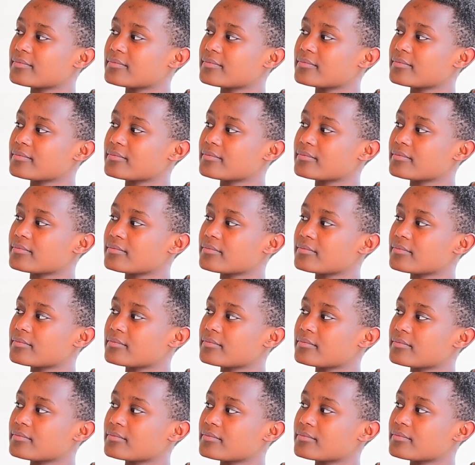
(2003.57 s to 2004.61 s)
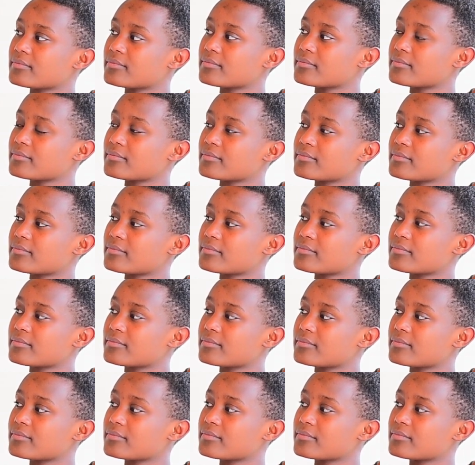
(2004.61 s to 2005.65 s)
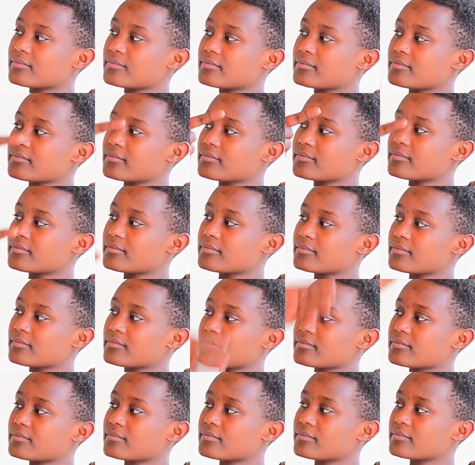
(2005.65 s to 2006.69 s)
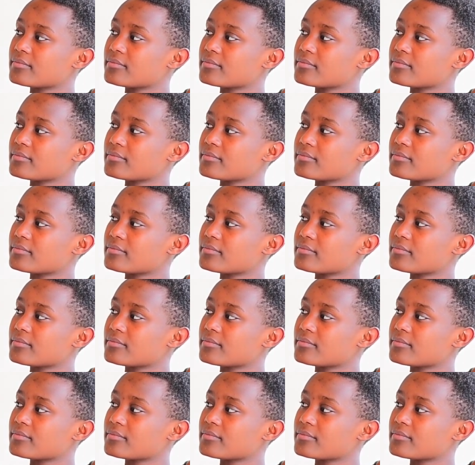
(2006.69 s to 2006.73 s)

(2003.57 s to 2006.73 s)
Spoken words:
[no speech]